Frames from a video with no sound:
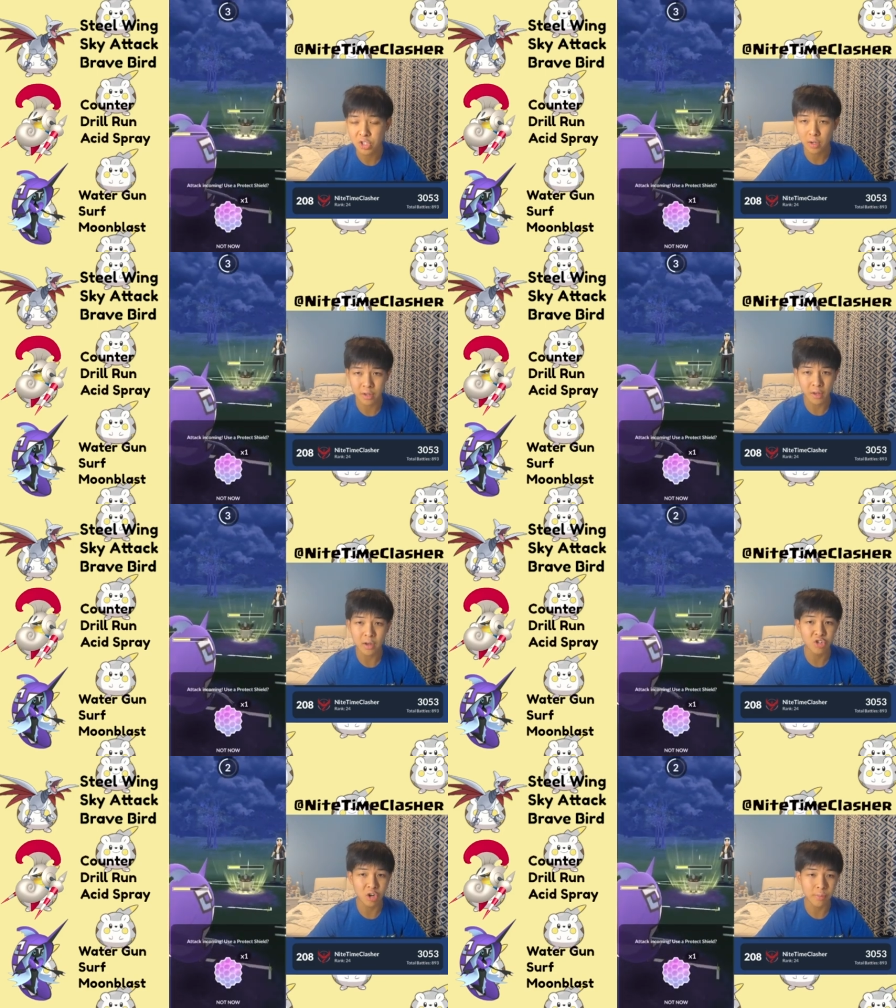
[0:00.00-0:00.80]
Another
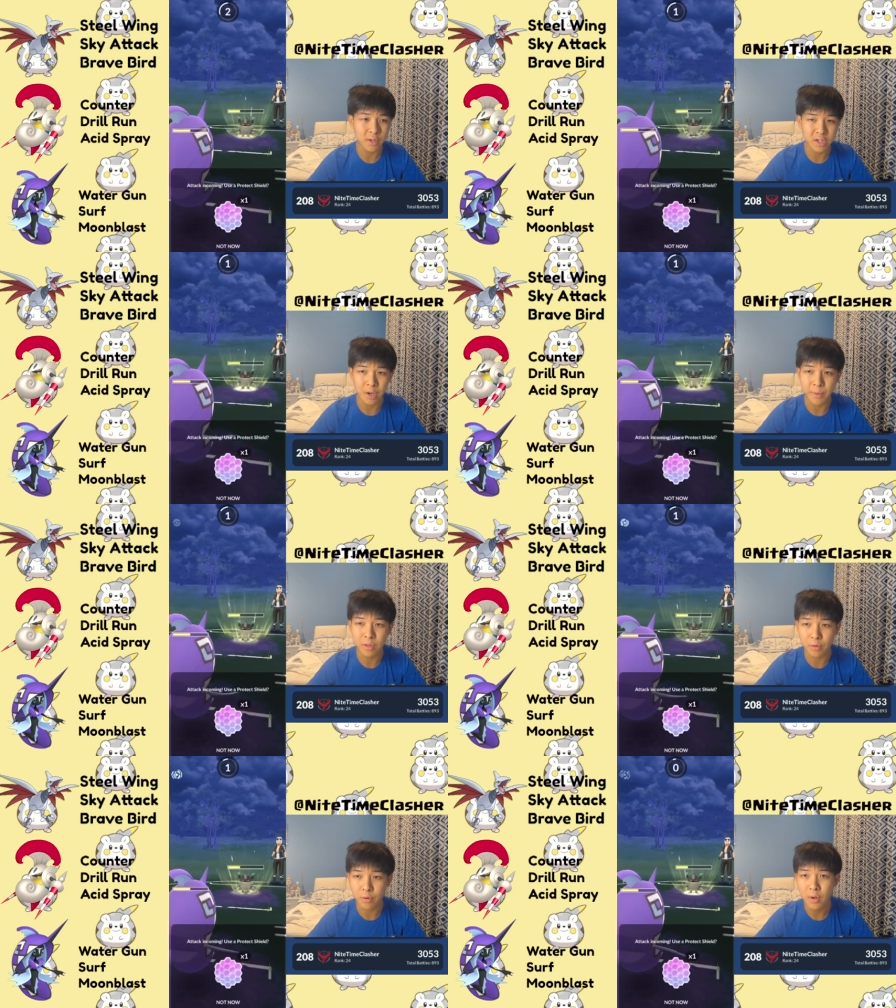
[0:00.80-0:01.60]
Trailblaze coming
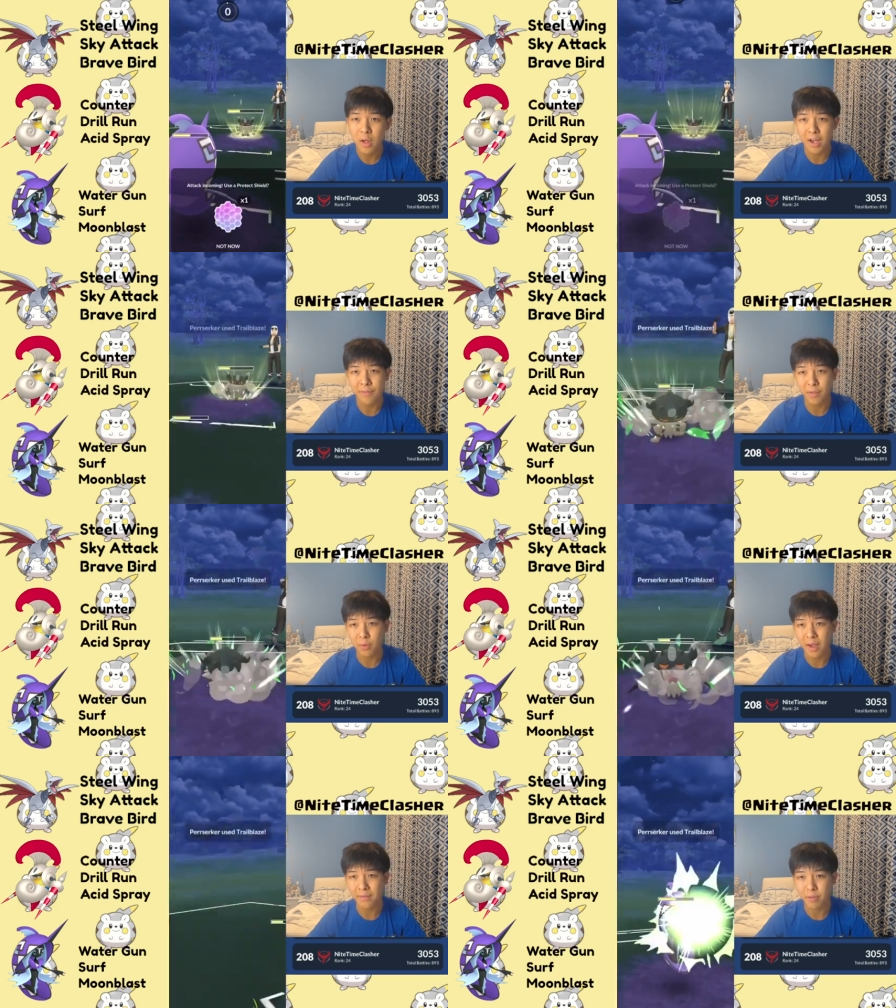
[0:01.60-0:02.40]
through. I feel like
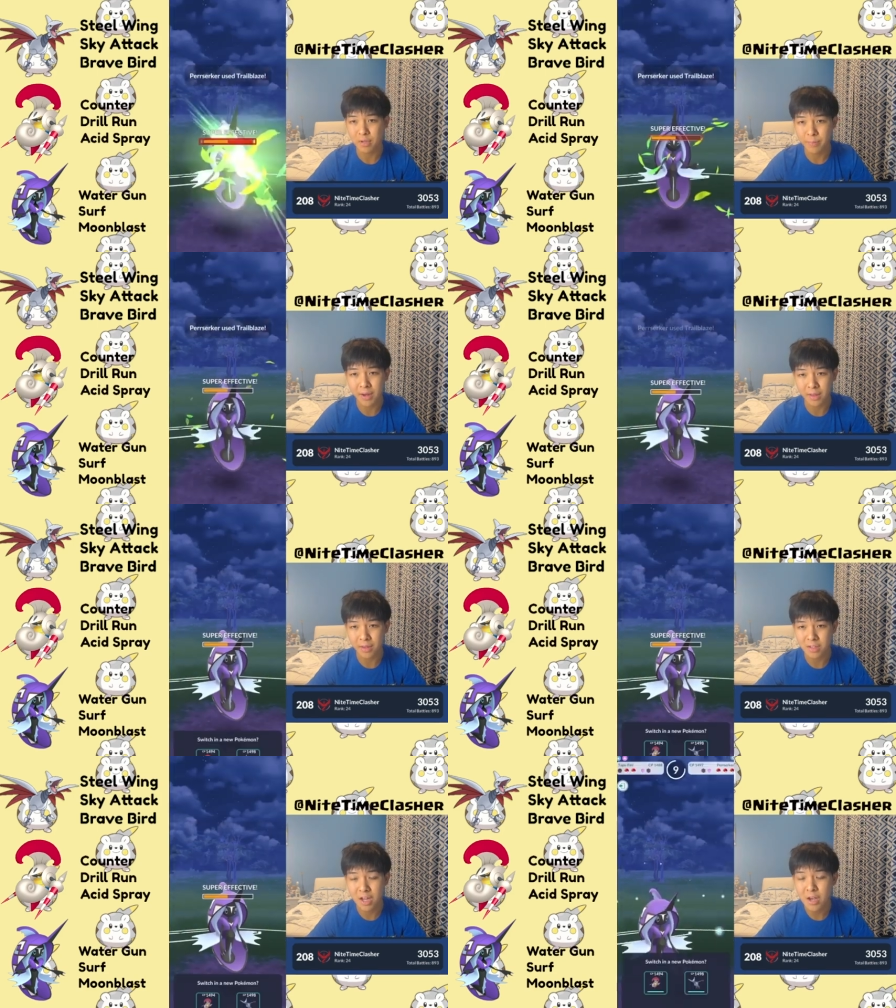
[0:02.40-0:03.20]
we have to respect
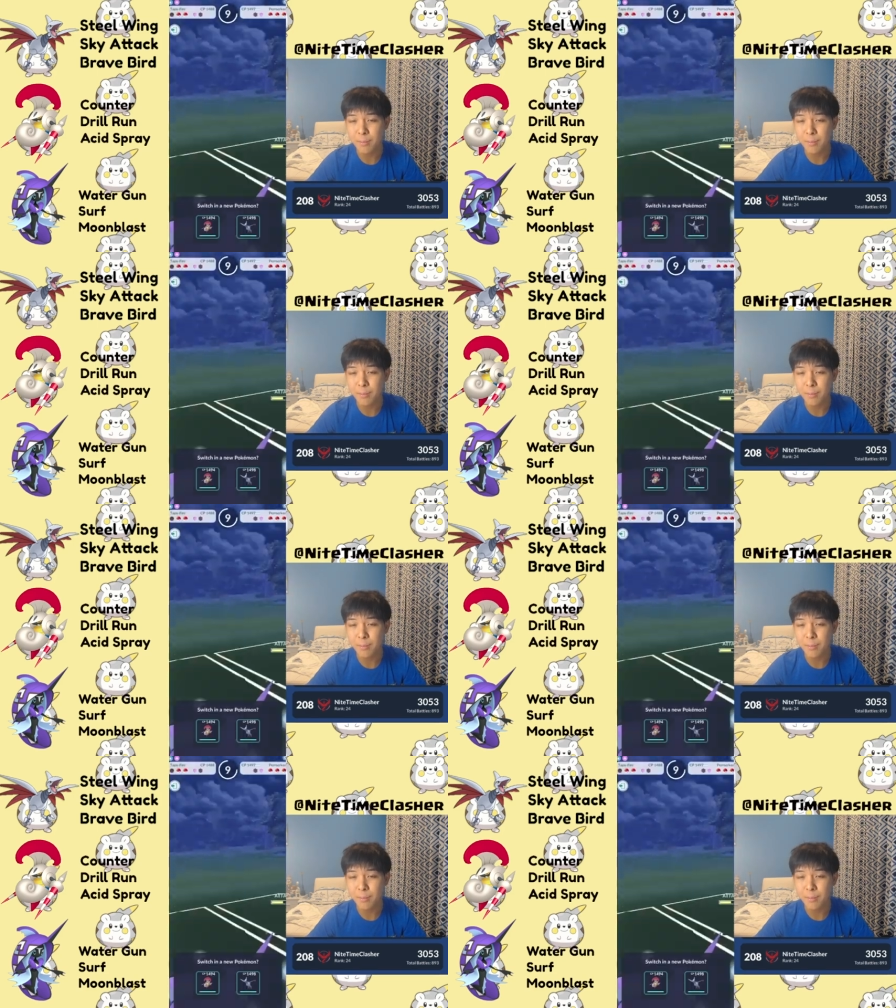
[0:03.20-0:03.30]
this,